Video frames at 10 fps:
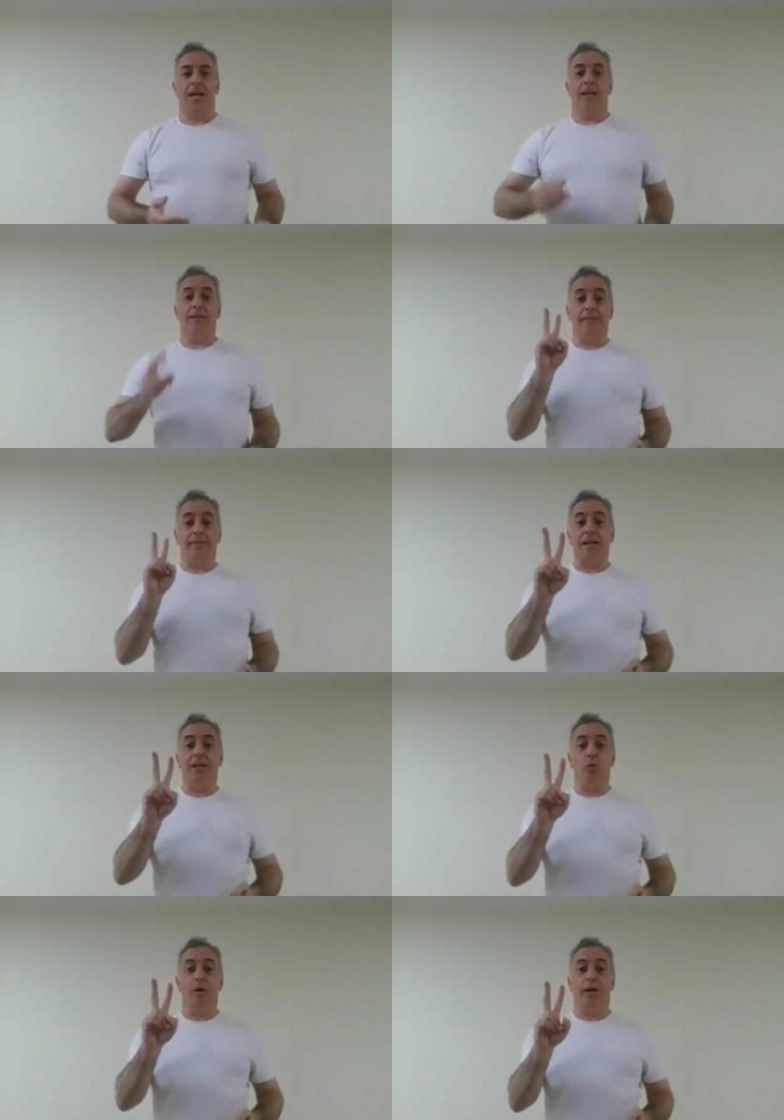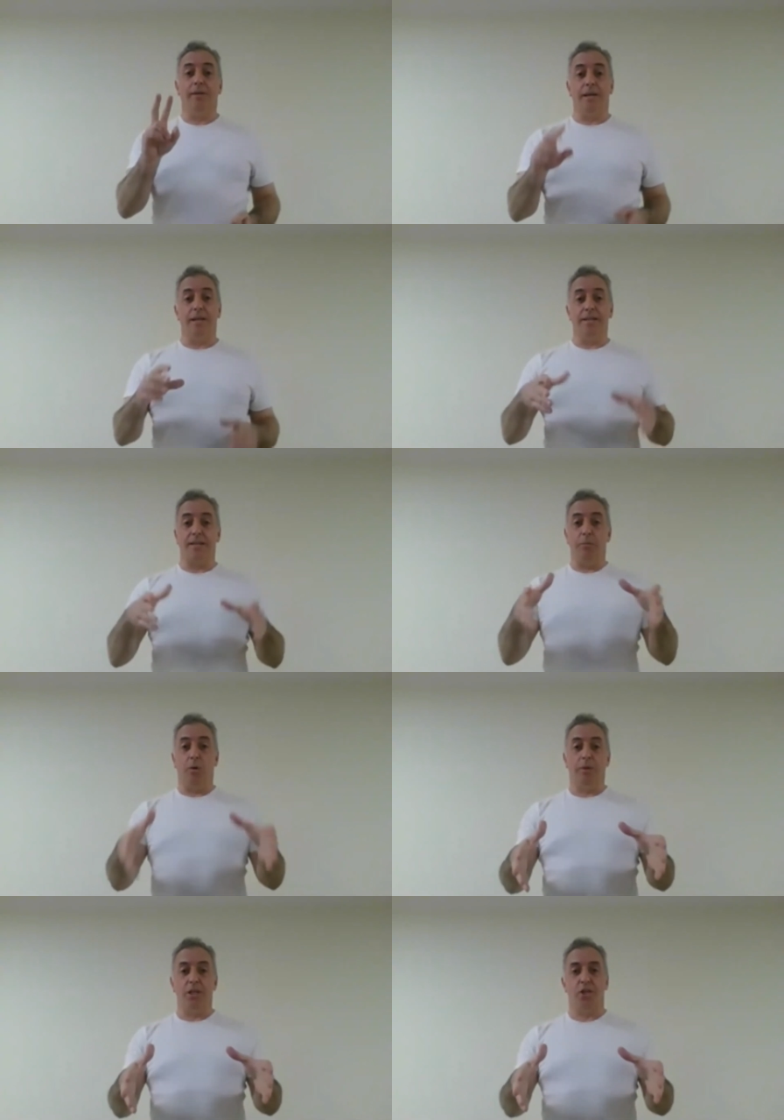The second one is
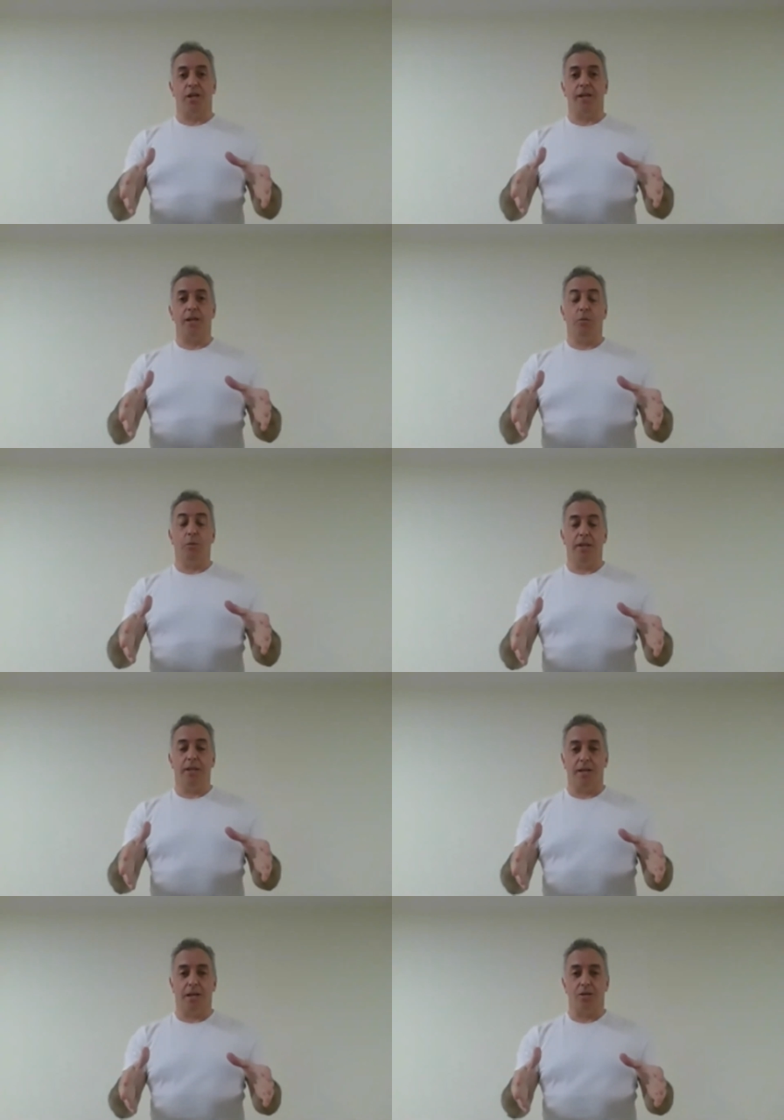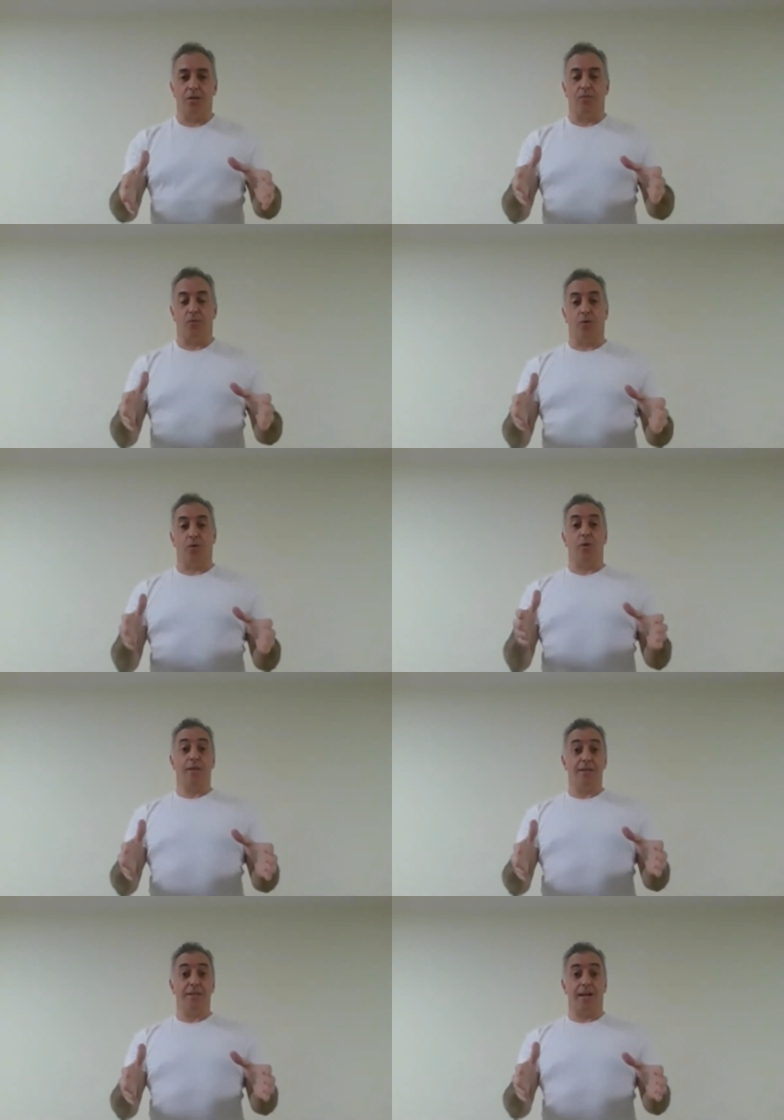immobilization for
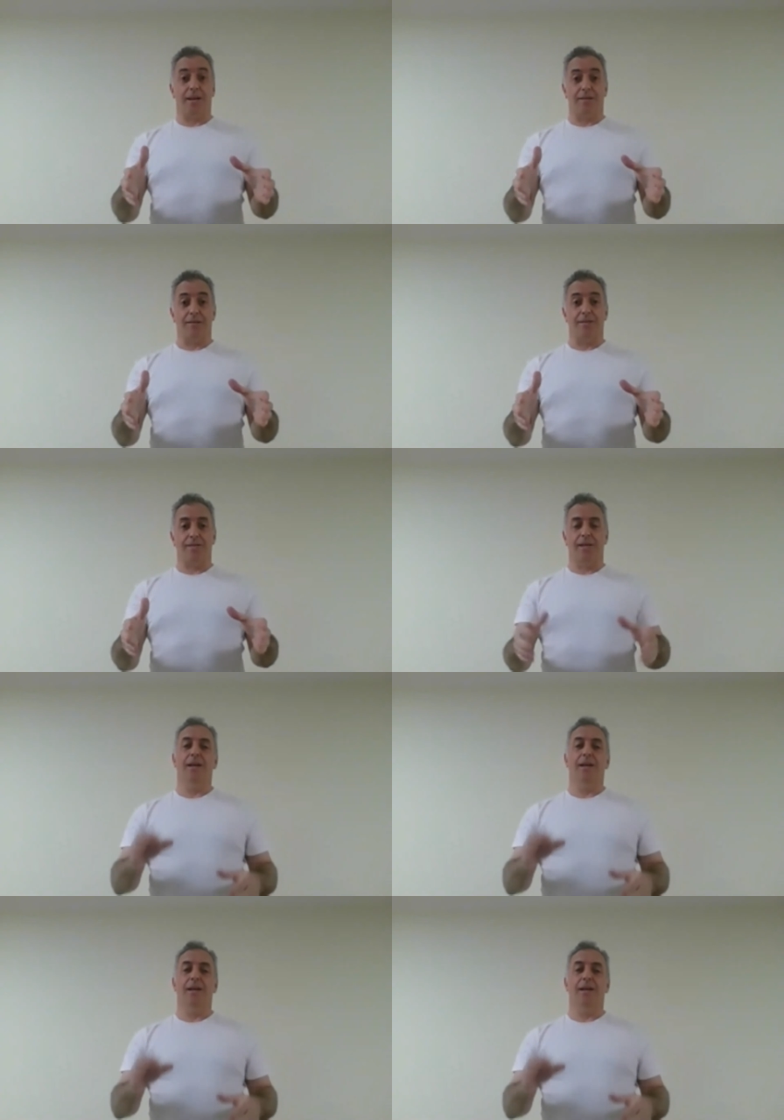20 seconds.